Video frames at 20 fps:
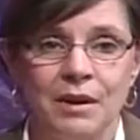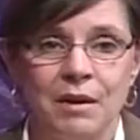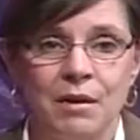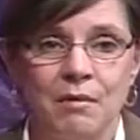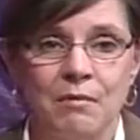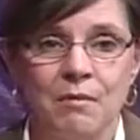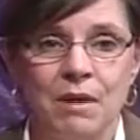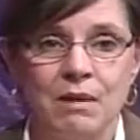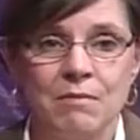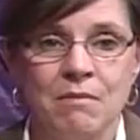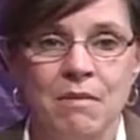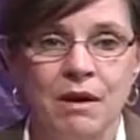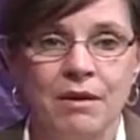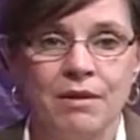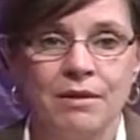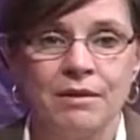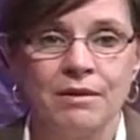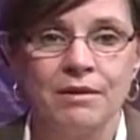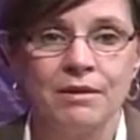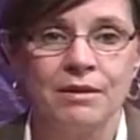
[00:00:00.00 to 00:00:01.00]
My
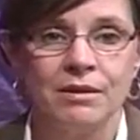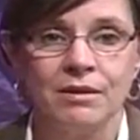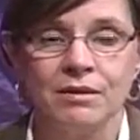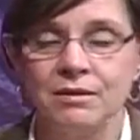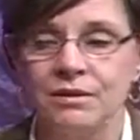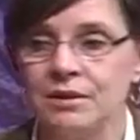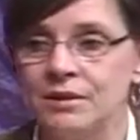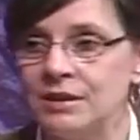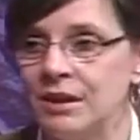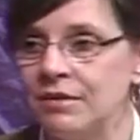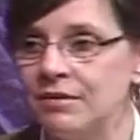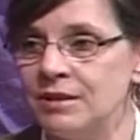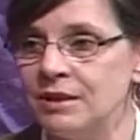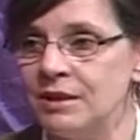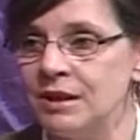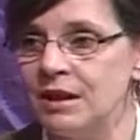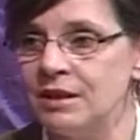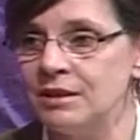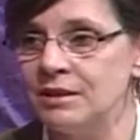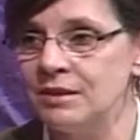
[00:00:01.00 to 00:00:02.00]
mother, who is
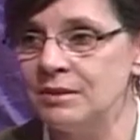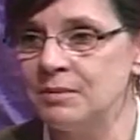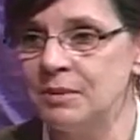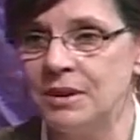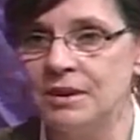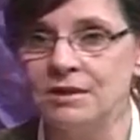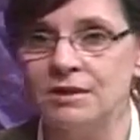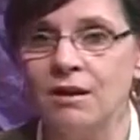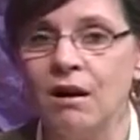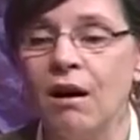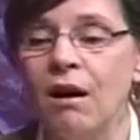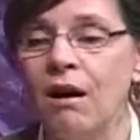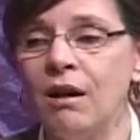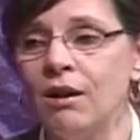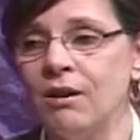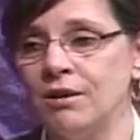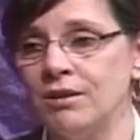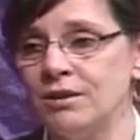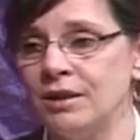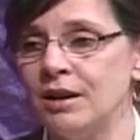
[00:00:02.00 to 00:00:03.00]
78, spends all
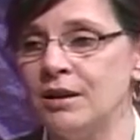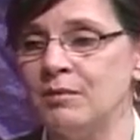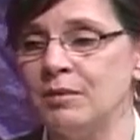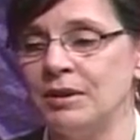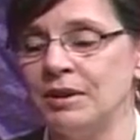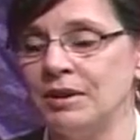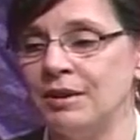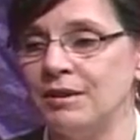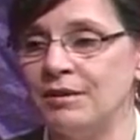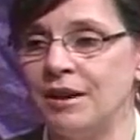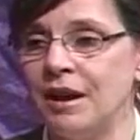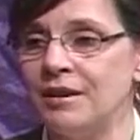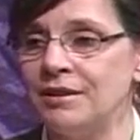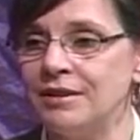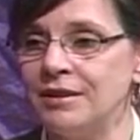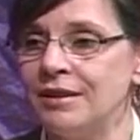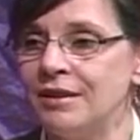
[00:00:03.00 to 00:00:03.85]
her time on the internet.